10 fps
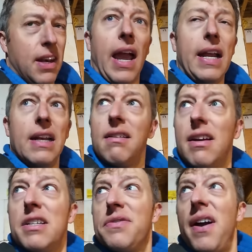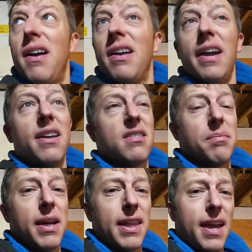to nine degrees Fahrenheit,
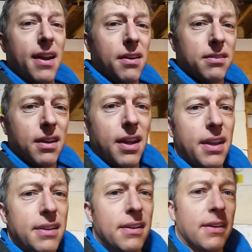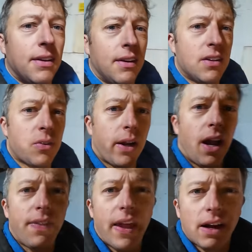something like that outside. So I
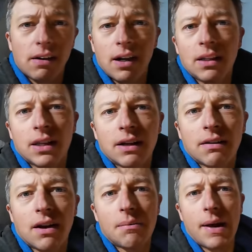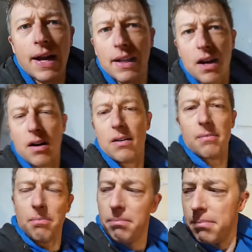got that green thing running back there.